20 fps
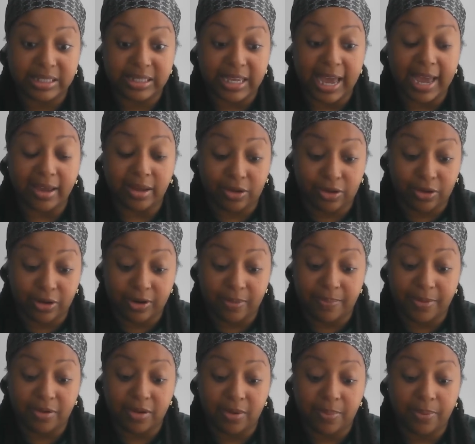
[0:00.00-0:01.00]
That could
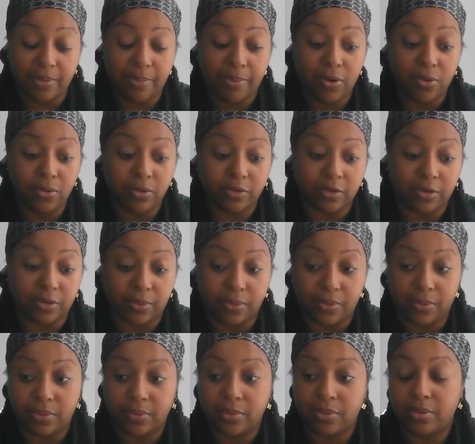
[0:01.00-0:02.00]
have been the proposal.
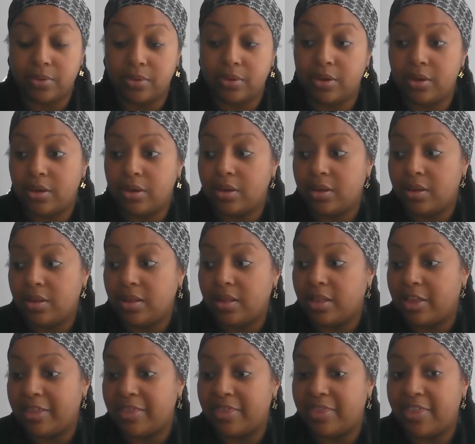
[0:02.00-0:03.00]

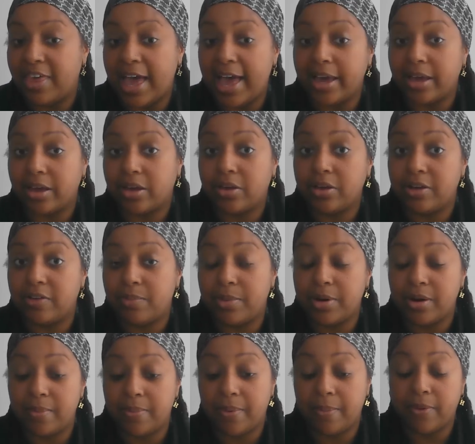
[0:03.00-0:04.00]
That could have
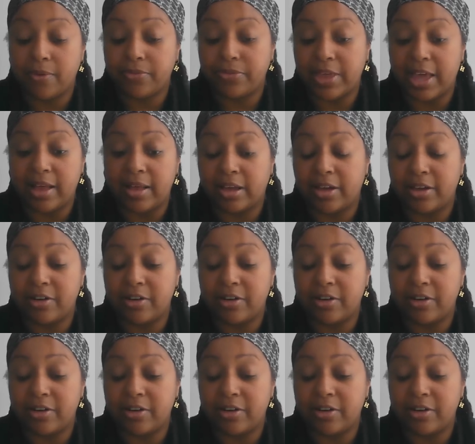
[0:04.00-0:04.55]
been a propo- that